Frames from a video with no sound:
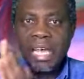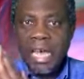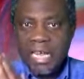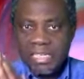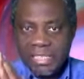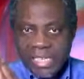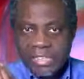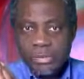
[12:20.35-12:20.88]

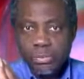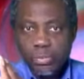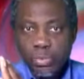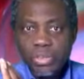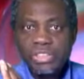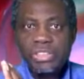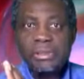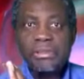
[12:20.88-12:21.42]
And then in
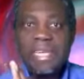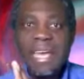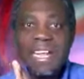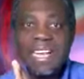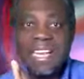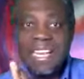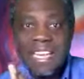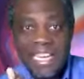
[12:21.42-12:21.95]
worship, they are
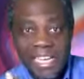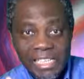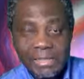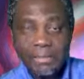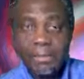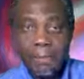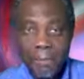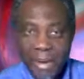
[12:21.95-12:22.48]
led
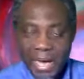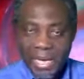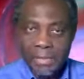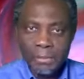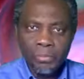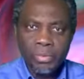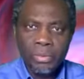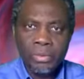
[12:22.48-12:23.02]
by
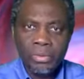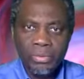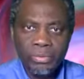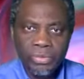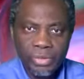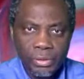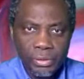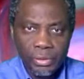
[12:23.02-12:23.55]

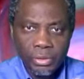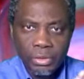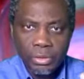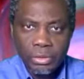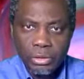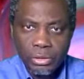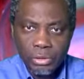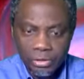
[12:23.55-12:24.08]
the
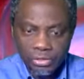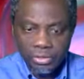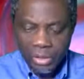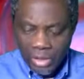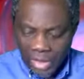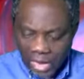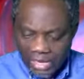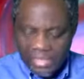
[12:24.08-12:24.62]
gods.
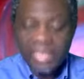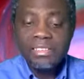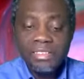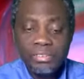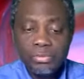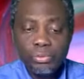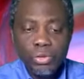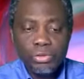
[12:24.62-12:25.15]
And that
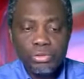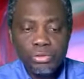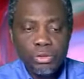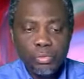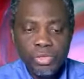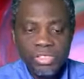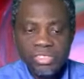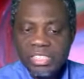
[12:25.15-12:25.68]
is what
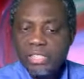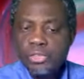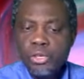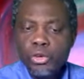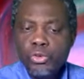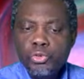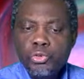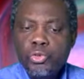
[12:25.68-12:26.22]
God was saying,
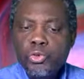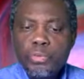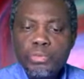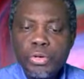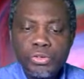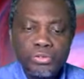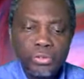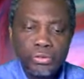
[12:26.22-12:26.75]
you
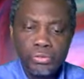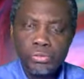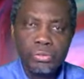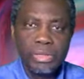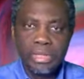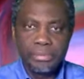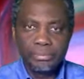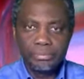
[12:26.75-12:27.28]
must not do
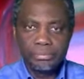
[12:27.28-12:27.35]
that.